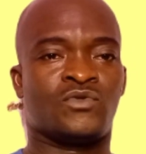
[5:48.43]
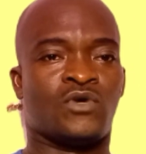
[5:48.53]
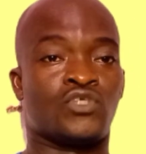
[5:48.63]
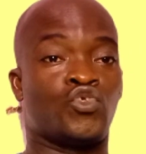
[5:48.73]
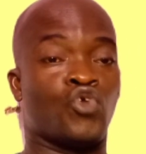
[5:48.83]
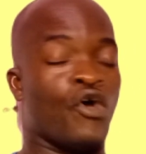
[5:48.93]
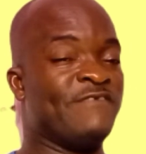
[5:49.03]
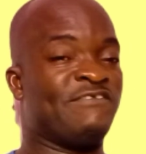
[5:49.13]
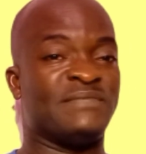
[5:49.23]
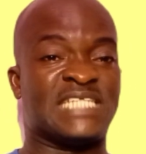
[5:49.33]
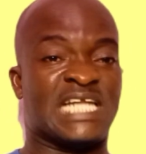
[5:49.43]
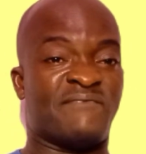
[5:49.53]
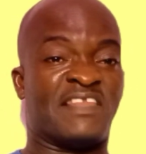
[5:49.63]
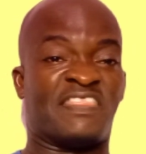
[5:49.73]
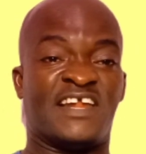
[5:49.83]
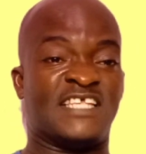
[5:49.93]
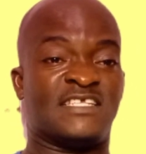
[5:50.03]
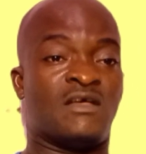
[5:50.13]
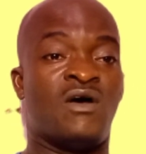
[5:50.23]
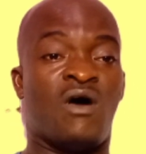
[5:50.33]
Also, your information and everything is
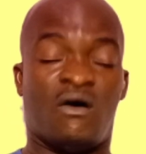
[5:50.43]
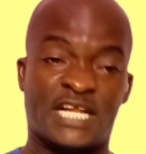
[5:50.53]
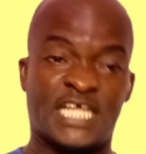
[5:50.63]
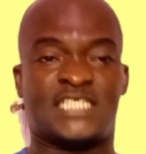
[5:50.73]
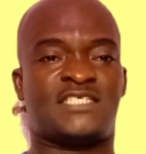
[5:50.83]
on it.